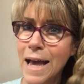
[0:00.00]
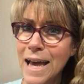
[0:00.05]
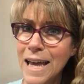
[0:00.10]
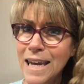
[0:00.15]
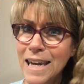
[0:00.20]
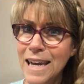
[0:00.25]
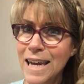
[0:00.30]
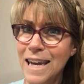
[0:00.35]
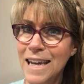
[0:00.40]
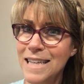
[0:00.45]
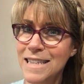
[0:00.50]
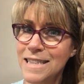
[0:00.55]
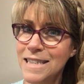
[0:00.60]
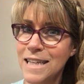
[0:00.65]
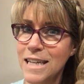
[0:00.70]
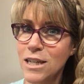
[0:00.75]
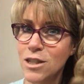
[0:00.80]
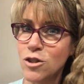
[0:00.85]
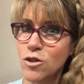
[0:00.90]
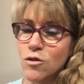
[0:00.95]
endless
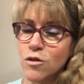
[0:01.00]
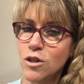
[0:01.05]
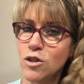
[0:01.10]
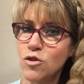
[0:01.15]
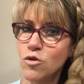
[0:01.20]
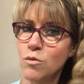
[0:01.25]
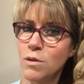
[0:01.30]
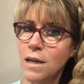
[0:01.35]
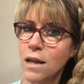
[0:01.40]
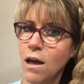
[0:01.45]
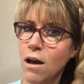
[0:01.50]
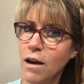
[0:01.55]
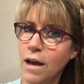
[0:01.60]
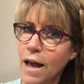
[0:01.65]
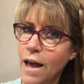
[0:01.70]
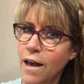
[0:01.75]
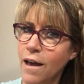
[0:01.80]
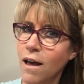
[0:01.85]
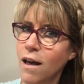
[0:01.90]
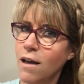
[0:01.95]
things you can do with
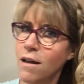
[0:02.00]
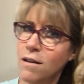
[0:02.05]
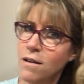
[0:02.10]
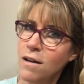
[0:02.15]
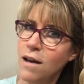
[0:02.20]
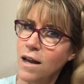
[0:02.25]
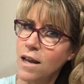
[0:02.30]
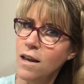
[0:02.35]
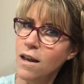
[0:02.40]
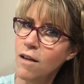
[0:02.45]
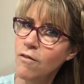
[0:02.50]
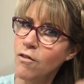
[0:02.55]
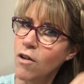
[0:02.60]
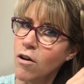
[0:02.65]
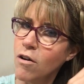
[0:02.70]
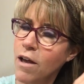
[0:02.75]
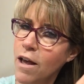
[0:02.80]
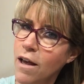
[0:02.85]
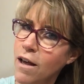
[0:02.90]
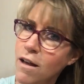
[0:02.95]
long hair. I love
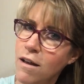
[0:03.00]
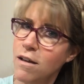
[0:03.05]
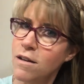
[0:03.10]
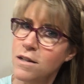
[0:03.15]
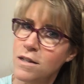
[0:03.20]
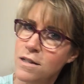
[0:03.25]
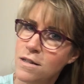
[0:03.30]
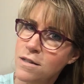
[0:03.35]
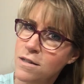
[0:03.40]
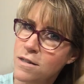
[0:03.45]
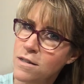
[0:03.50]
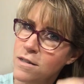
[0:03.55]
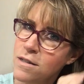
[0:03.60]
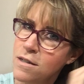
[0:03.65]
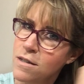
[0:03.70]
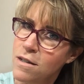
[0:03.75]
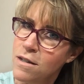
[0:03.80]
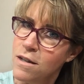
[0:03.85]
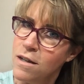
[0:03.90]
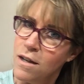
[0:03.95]
long hair.
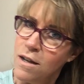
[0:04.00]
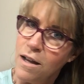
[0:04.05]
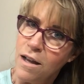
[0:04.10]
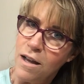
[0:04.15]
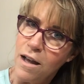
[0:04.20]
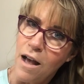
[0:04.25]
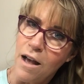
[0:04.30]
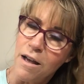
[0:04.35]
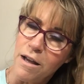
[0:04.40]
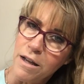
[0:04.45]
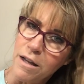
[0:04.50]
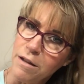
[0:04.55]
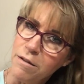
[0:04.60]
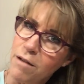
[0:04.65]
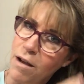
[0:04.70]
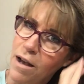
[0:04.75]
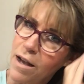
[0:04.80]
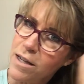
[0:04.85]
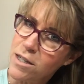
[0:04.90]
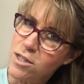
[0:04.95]
I
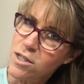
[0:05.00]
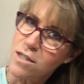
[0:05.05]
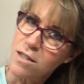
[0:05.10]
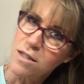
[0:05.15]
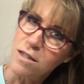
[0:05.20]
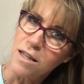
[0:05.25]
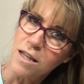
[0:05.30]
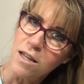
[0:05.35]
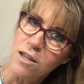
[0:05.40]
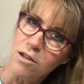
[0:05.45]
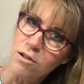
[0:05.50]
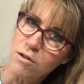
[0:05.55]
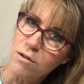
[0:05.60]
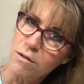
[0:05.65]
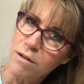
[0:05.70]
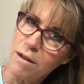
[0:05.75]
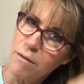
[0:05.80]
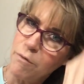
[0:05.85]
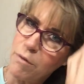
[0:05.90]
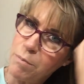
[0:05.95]
just think
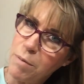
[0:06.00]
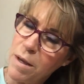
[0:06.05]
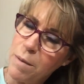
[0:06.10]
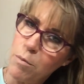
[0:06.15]
with